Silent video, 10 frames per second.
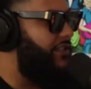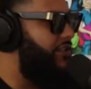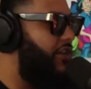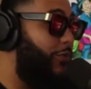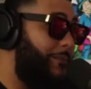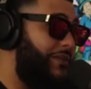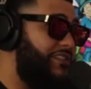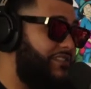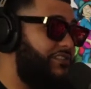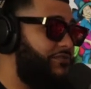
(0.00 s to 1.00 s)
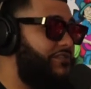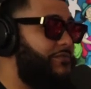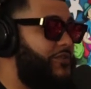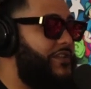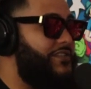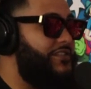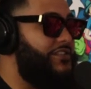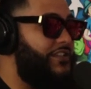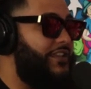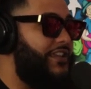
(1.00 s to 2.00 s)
You know what bitch is doing some crazy shit?